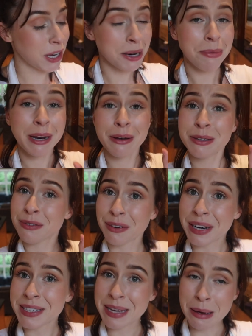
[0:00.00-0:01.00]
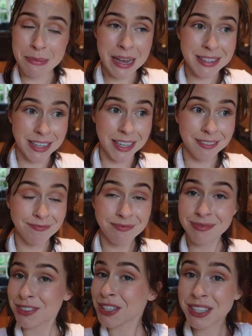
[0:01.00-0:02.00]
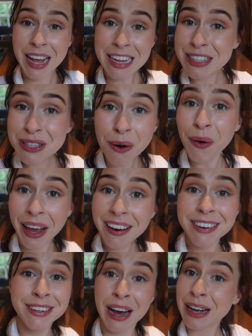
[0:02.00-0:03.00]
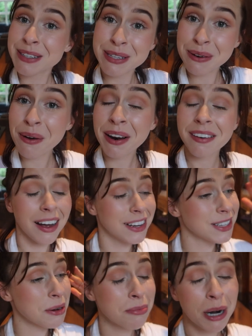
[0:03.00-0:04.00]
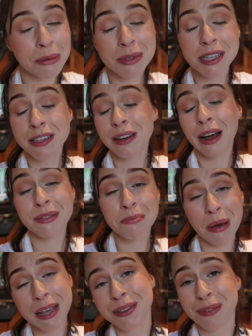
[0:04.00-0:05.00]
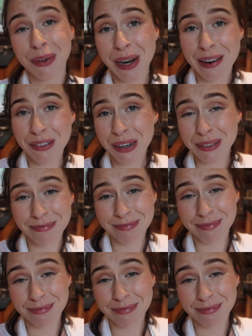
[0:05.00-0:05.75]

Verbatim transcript: But to anybody who's afraid to get messy, just get stuck in and do it, and I promise you, you'll have the best one ever.